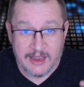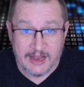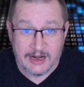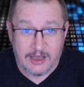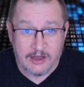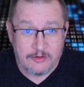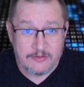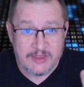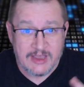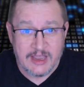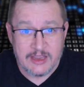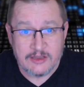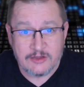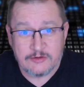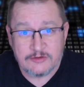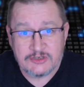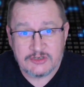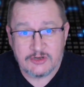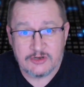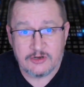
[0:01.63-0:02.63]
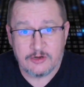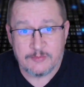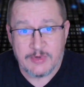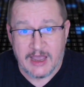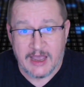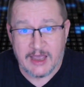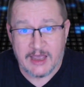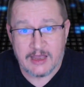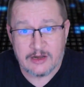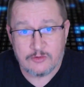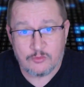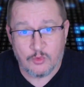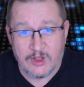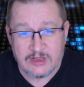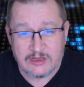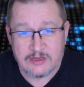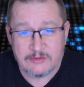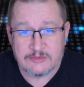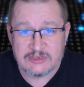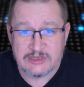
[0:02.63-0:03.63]
Hello there YouTube, and
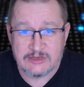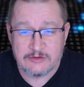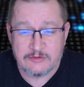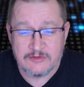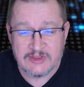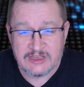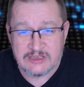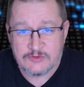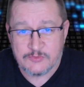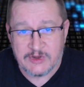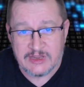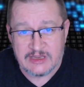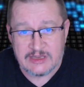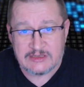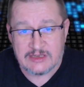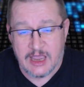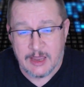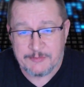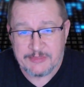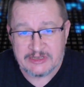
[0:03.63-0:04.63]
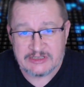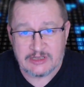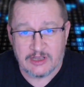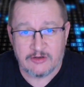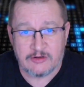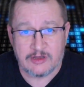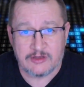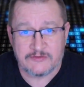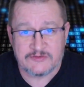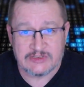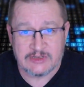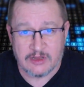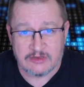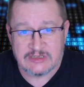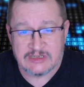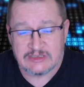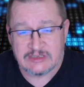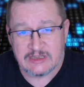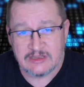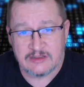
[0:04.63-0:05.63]
welcome to this week's episode of
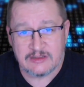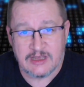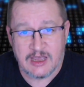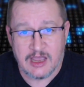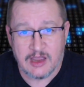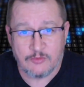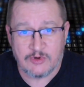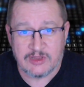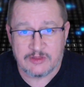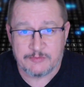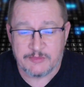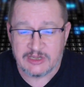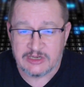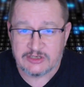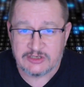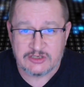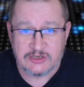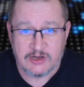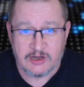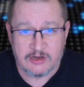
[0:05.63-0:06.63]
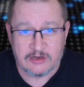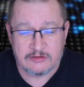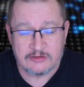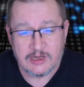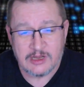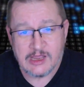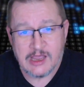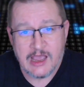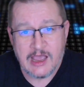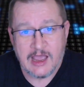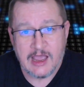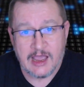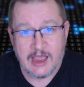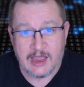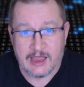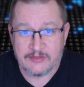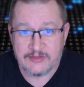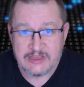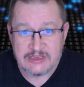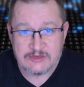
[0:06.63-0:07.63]
Slot It In There with me, Sean.
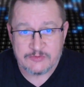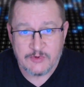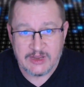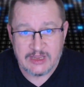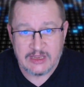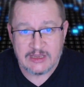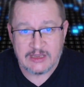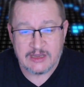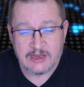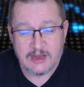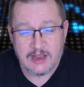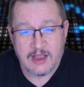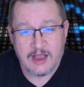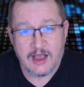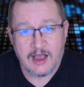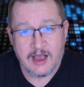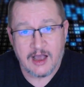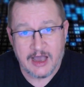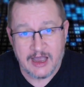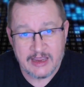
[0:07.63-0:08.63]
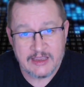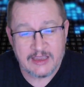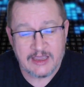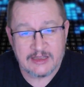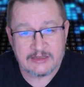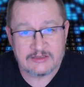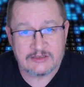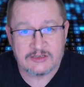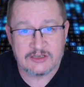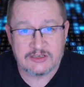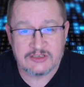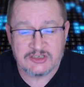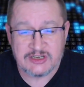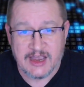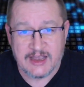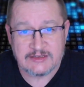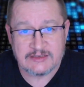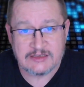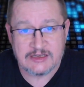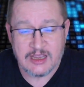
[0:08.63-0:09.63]
And this week I get to
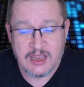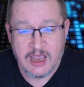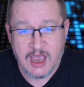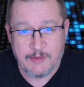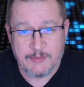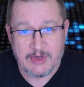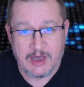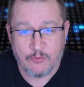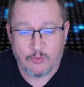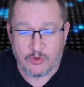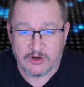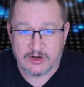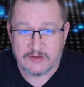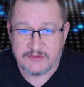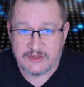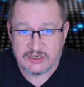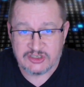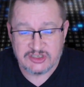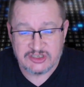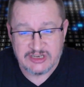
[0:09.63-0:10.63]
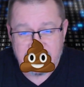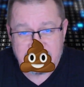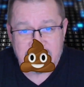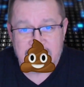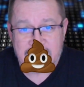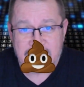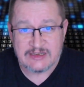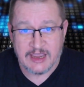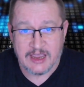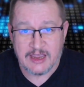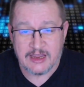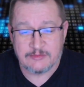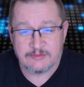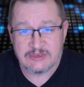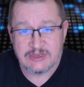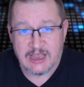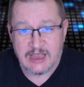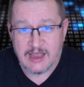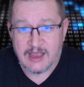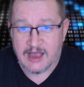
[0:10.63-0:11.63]
chat about one of the shittest
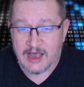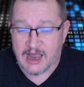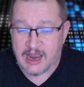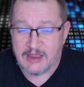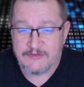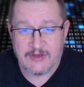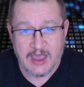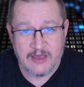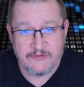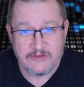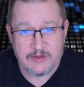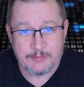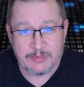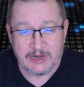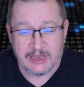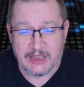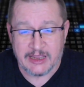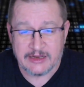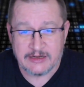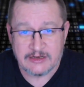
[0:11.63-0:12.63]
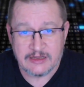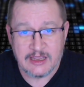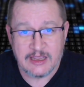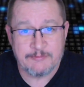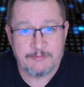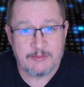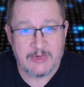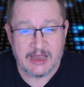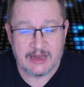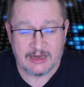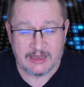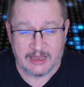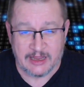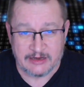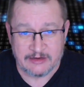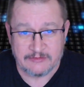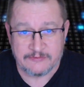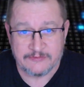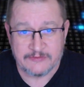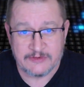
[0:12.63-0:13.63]
games I've ever played in my
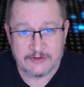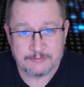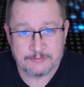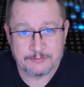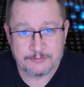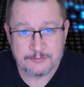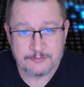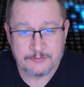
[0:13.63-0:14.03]
life.